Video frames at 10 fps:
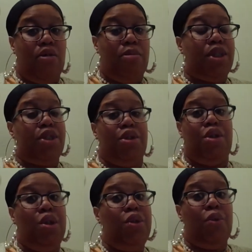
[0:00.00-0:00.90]
but to
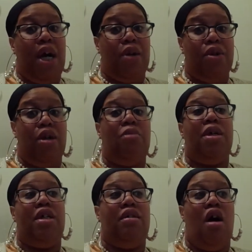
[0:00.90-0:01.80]
who I don't know.
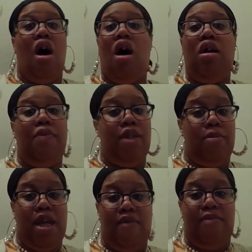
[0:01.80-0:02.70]
But all of them
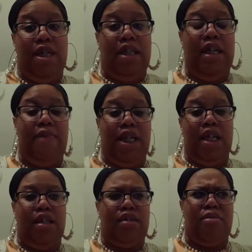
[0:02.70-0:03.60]
have been living in
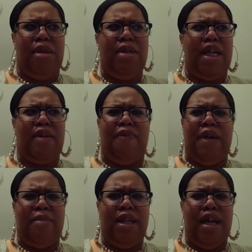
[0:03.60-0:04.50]
it. So maybe like a
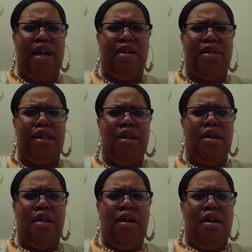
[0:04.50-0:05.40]
family house.
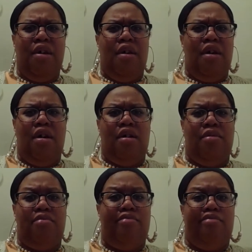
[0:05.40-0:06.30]

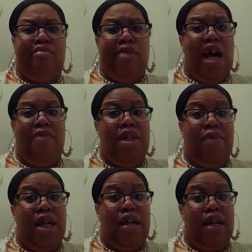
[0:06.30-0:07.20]
Um, I've
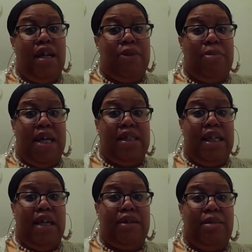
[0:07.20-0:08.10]
never had a house
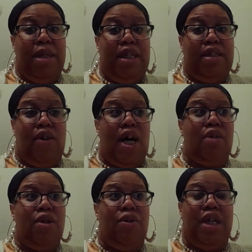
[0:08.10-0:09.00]
passed down to me, so I
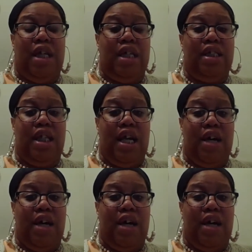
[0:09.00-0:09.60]
don't know the ins and